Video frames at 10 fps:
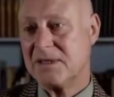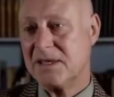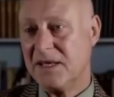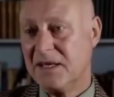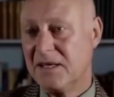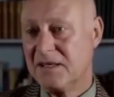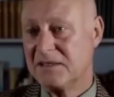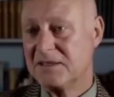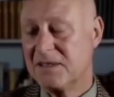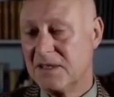in
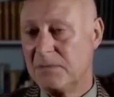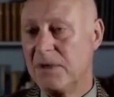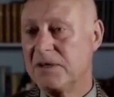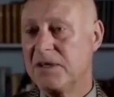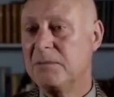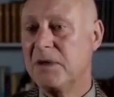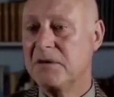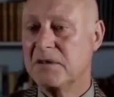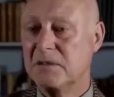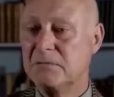England about the
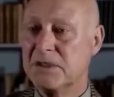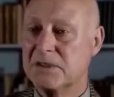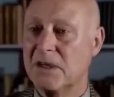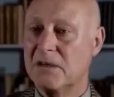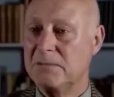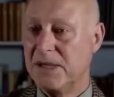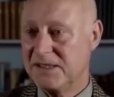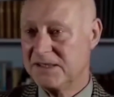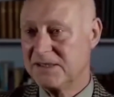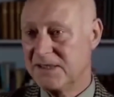American missile
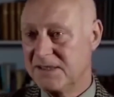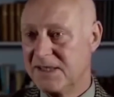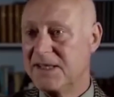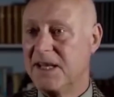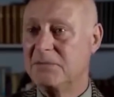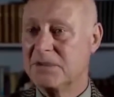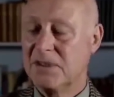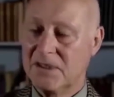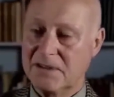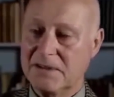base they camped,
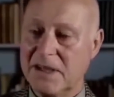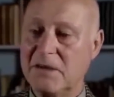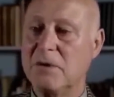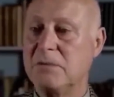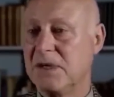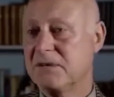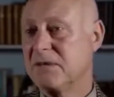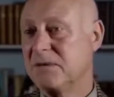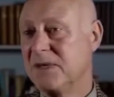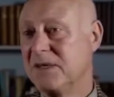they were
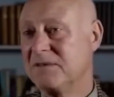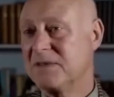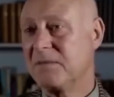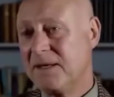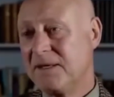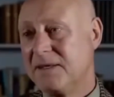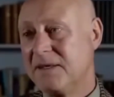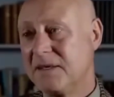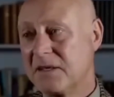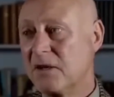microwaved.
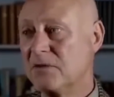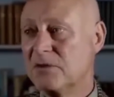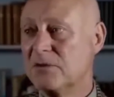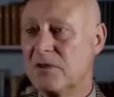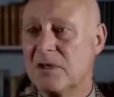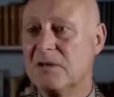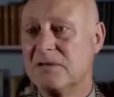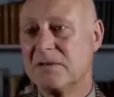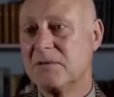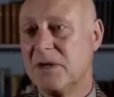It goes on all
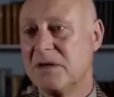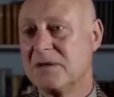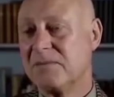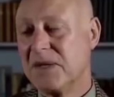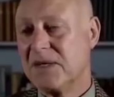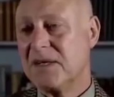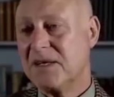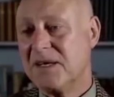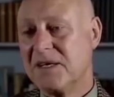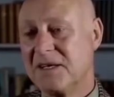over the world.
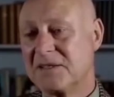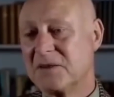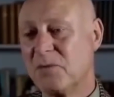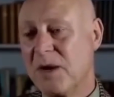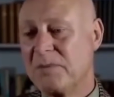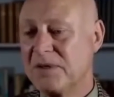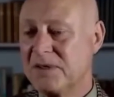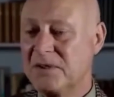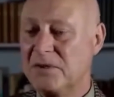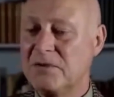And it's a weapon
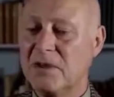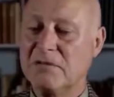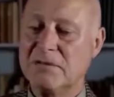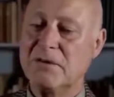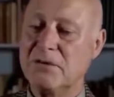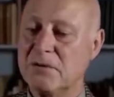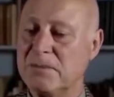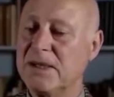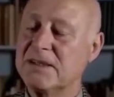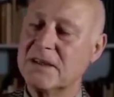that you don't know you're
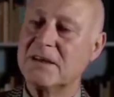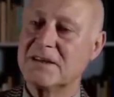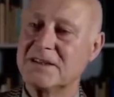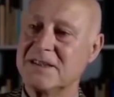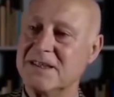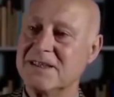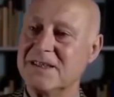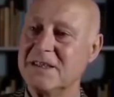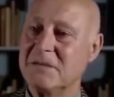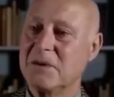being targeted,
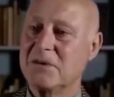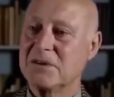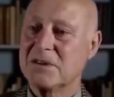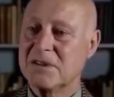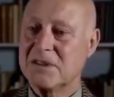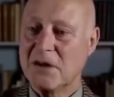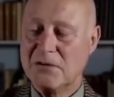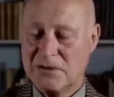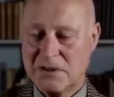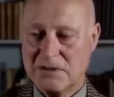because the
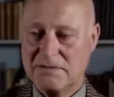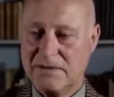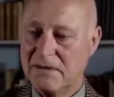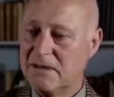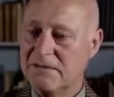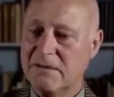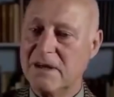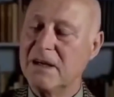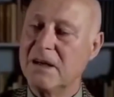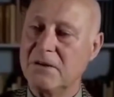dose is very, very
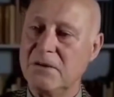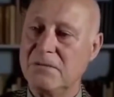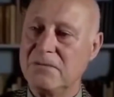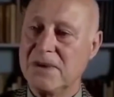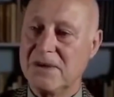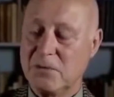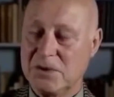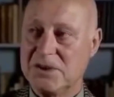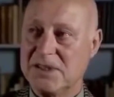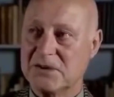low,
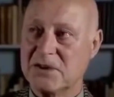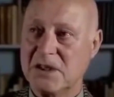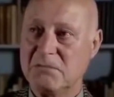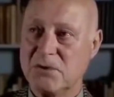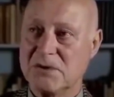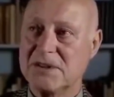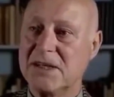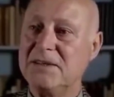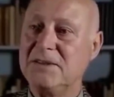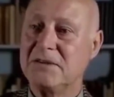which is actually more
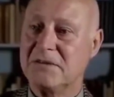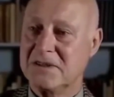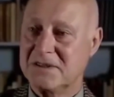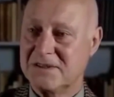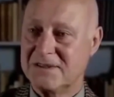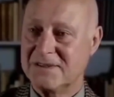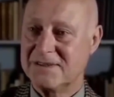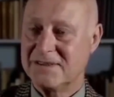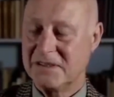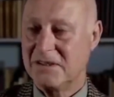dangerous
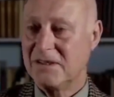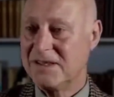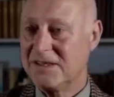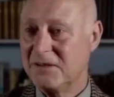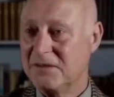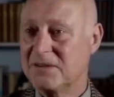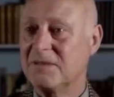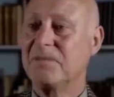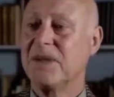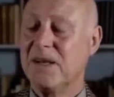than a high dose.
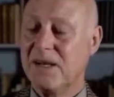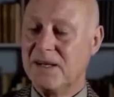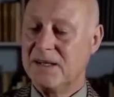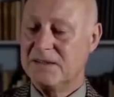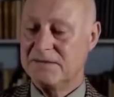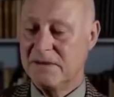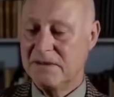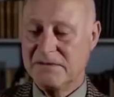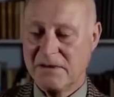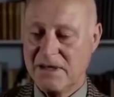It's
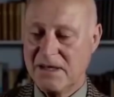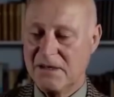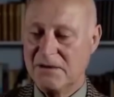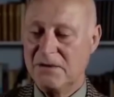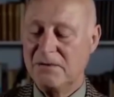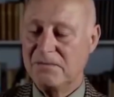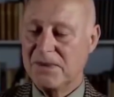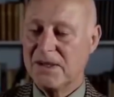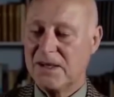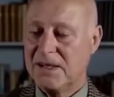very, very low,
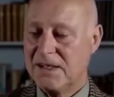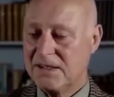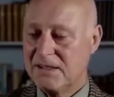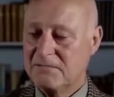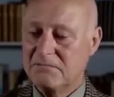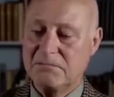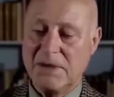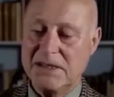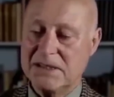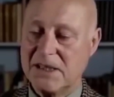and it
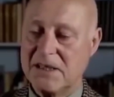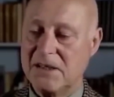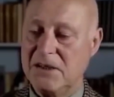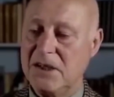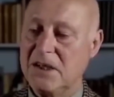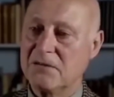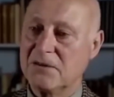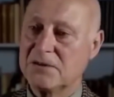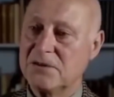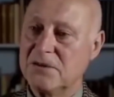may take a year
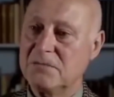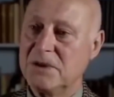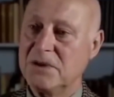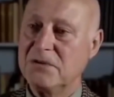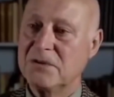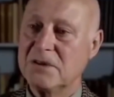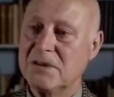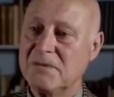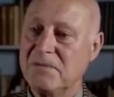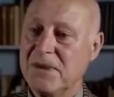or two, but you
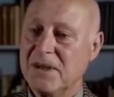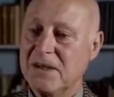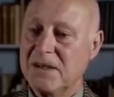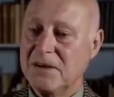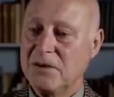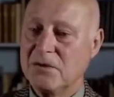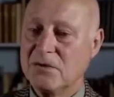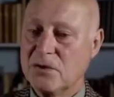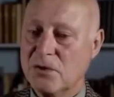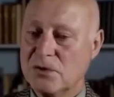can
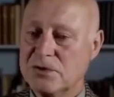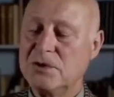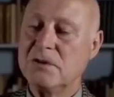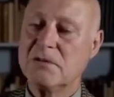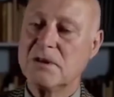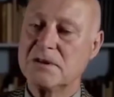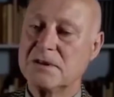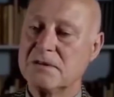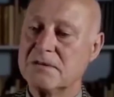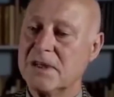cause
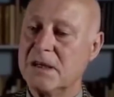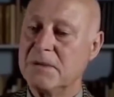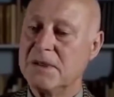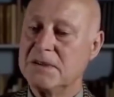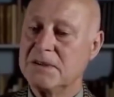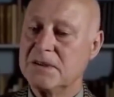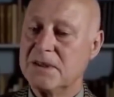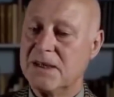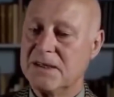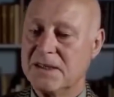neurological damage
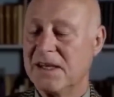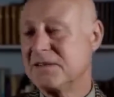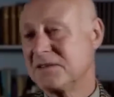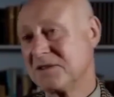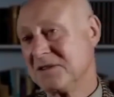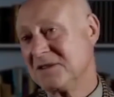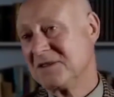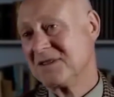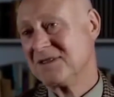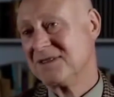and
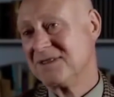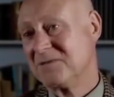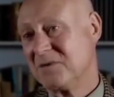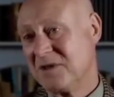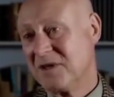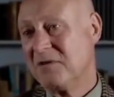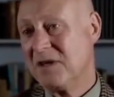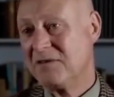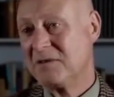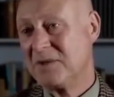cancers with
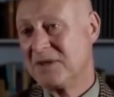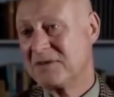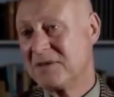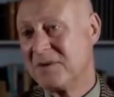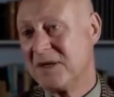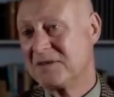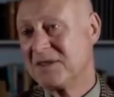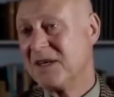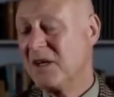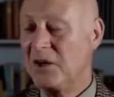low-level microwaves,
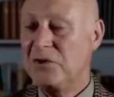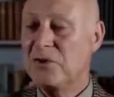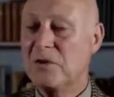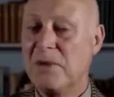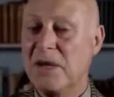and you can